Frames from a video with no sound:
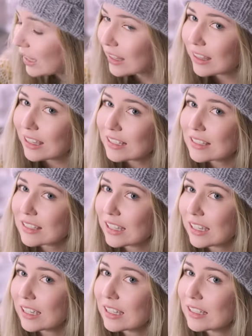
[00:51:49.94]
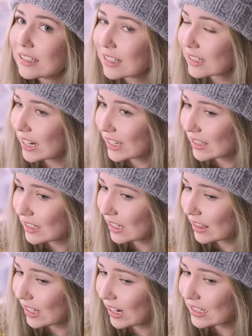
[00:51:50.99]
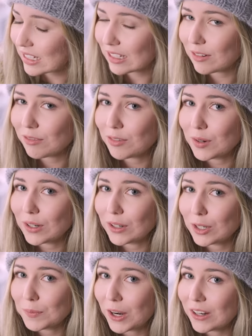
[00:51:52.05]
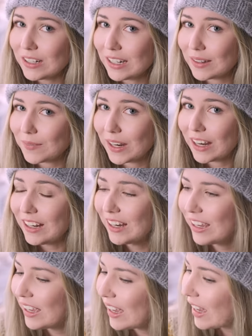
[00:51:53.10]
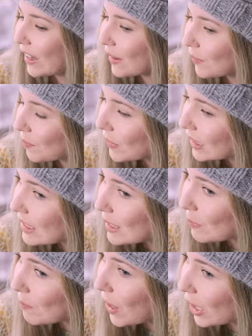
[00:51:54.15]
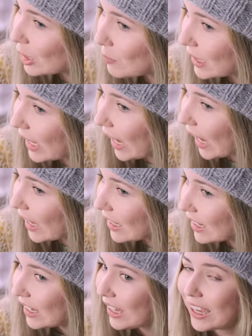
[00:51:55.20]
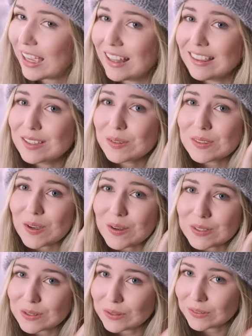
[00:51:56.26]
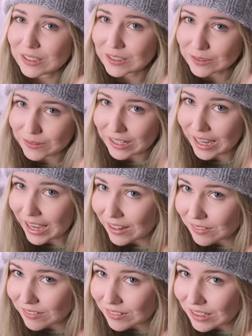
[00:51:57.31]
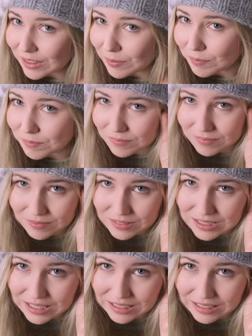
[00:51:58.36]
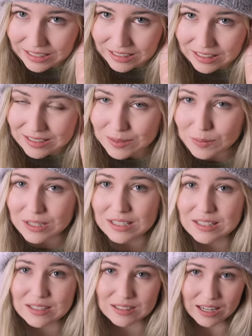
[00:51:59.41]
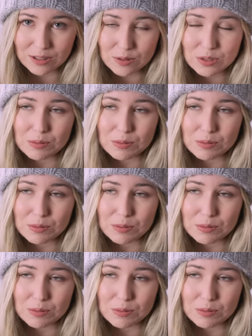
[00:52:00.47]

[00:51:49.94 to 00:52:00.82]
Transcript: This is a test knit that I did for Herb Garden Knitwear. Um, it's the Monument hat, and this was also a really great hat um, to knit. This was, I used